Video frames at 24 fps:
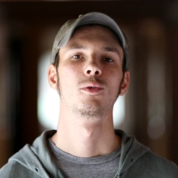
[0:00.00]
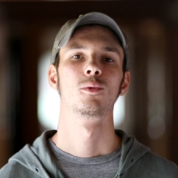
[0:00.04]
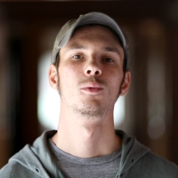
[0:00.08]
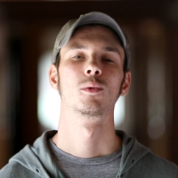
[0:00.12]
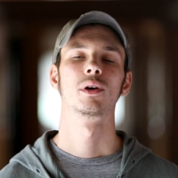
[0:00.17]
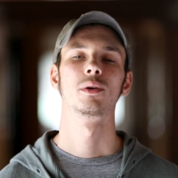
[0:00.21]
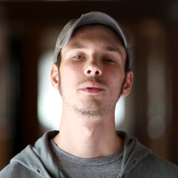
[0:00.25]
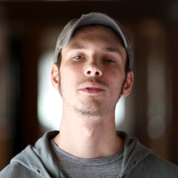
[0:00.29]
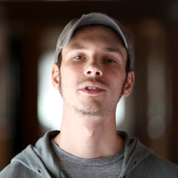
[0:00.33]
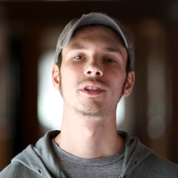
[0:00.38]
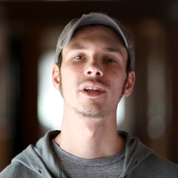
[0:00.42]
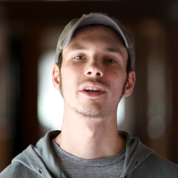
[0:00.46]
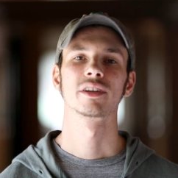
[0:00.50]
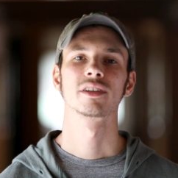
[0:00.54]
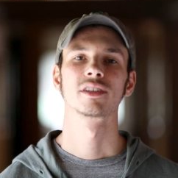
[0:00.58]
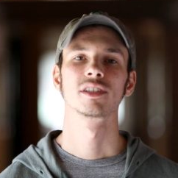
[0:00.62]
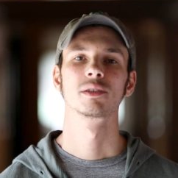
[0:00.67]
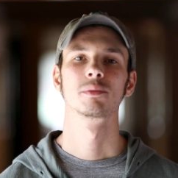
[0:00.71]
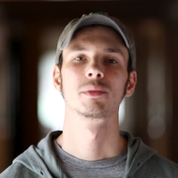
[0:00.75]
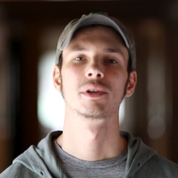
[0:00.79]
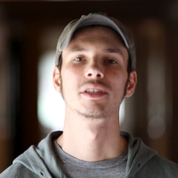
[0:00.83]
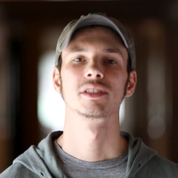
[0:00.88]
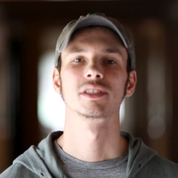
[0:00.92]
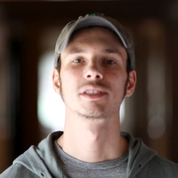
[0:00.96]
While we're
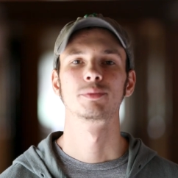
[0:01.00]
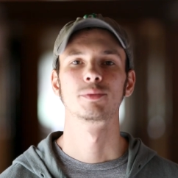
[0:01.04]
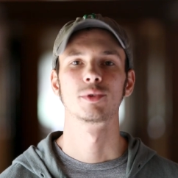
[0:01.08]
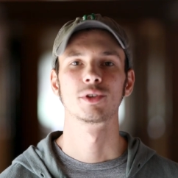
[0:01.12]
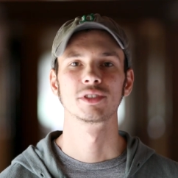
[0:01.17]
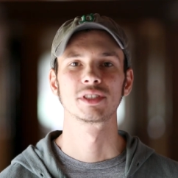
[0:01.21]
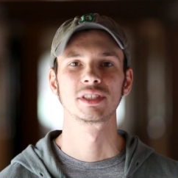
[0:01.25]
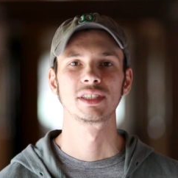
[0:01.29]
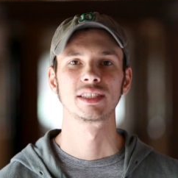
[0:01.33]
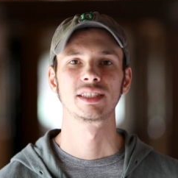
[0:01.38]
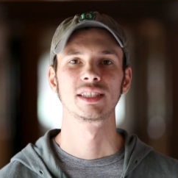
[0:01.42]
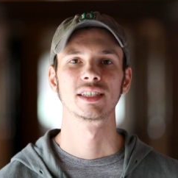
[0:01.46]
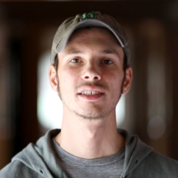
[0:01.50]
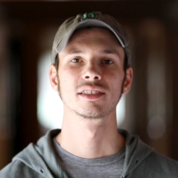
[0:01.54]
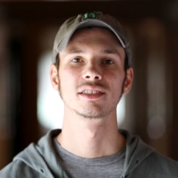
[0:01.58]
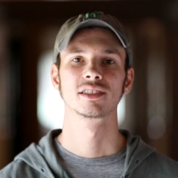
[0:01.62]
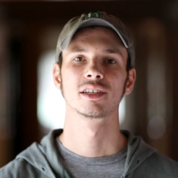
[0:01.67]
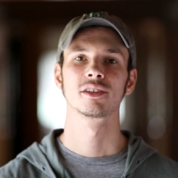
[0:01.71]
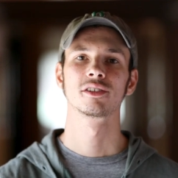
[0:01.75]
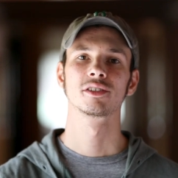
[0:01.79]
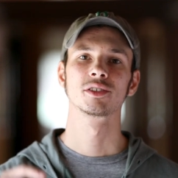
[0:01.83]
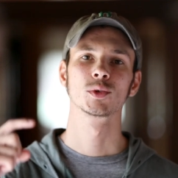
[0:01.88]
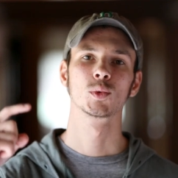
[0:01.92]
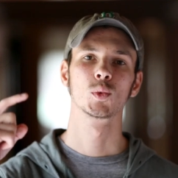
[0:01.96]
talking about small details,
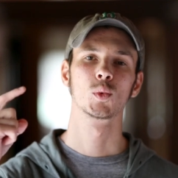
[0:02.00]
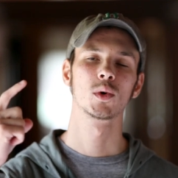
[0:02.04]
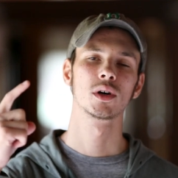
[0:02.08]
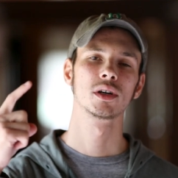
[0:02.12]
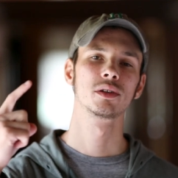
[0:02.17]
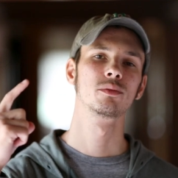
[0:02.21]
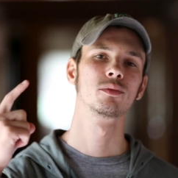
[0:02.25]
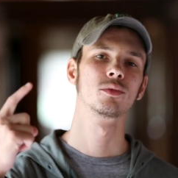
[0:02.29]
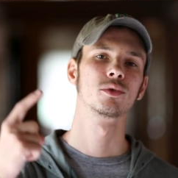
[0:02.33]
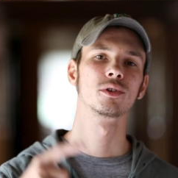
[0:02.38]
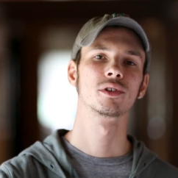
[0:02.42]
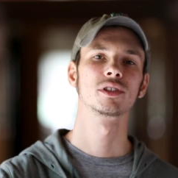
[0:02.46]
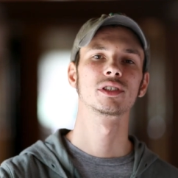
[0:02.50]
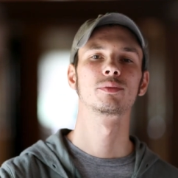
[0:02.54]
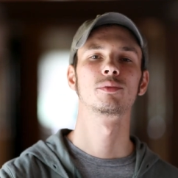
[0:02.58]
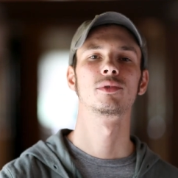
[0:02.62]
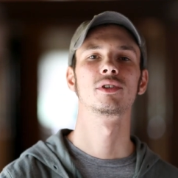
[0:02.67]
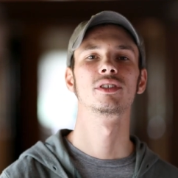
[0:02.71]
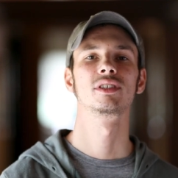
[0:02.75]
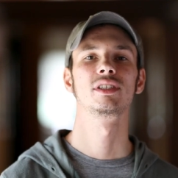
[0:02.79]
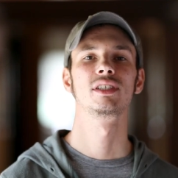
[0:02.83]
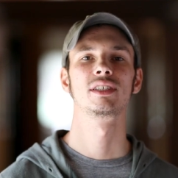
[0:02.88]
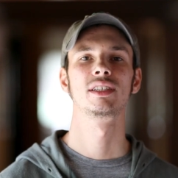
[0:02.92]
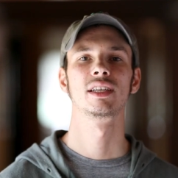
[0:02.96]
there is one more
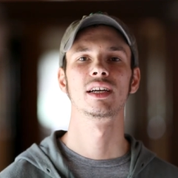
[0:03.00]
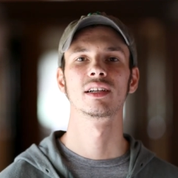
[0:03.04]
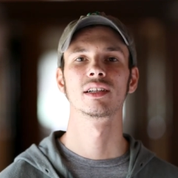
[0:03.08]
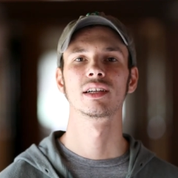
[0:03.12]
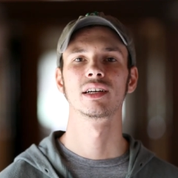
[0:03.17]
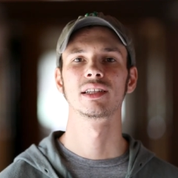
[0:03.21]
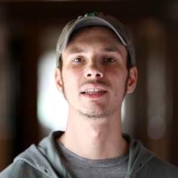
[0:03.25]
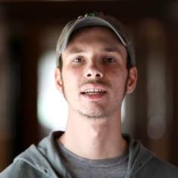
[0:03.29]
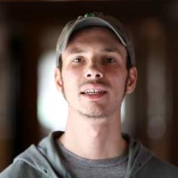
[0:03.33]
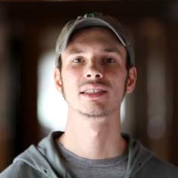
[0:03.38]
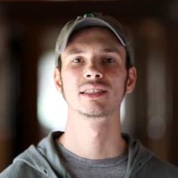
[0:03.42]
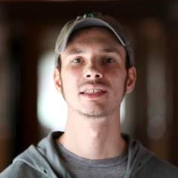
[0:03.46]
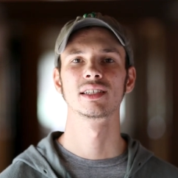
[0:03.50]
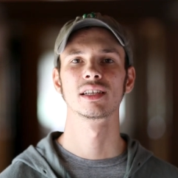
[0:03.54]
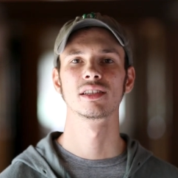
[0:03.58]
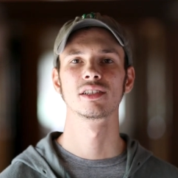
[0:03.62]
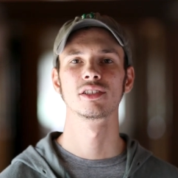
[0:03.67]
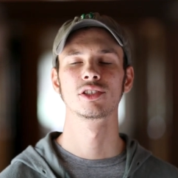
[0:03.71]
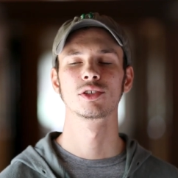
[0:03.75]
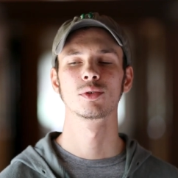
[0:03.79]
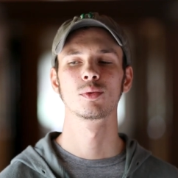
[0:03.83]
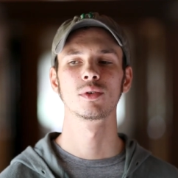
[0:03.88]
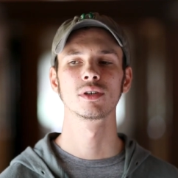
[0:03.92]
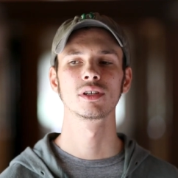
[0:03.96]
small detail, and that's that
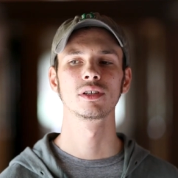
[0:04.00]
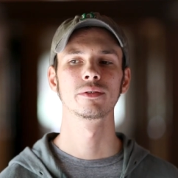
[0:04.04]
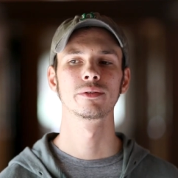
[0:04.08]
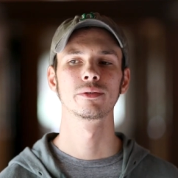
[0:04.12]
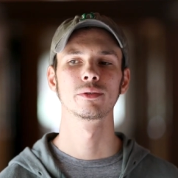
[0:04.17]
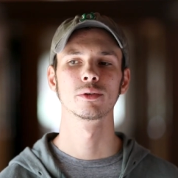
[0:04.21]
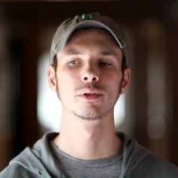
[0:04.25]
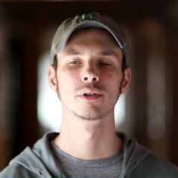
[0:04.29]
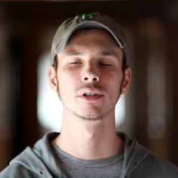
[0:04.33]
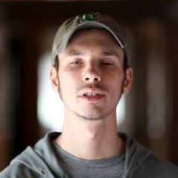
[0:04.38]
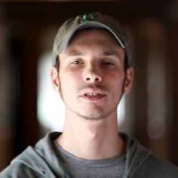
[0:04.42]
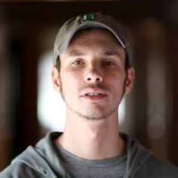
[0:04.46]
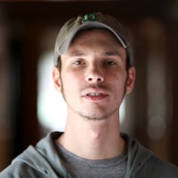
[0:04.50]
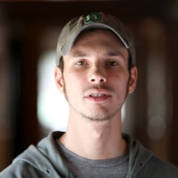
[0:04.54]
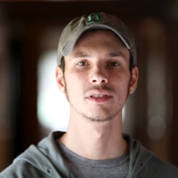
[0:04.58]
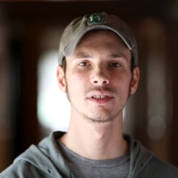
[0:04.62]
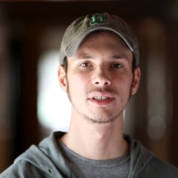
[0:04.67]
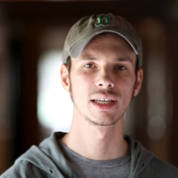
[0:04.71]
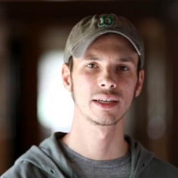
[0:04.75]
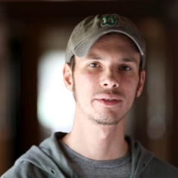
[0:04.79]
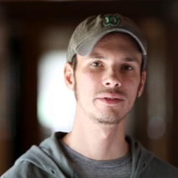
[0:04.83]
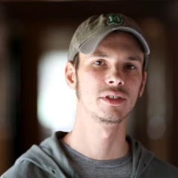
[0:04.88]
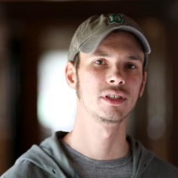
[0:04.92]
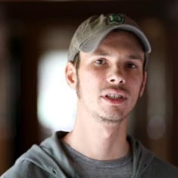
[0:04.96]
the 24 to
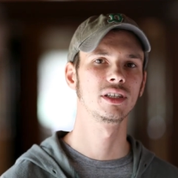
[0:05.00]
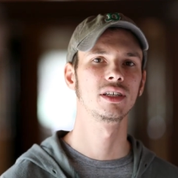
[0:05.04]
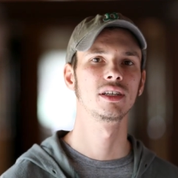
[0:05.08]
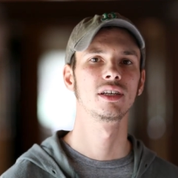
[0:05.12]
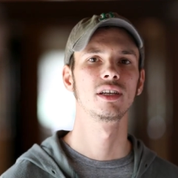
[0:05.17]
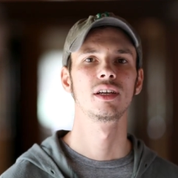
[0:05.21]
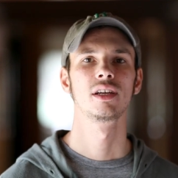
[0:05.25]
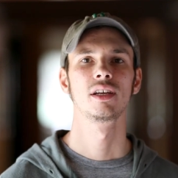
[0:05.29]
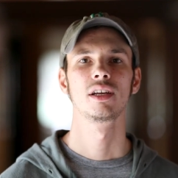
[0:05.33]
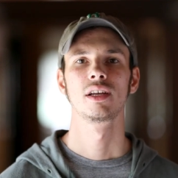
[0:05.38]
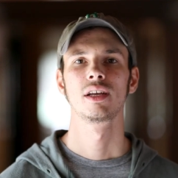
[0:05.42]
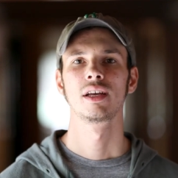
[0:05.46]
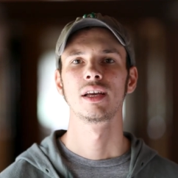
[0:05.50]
70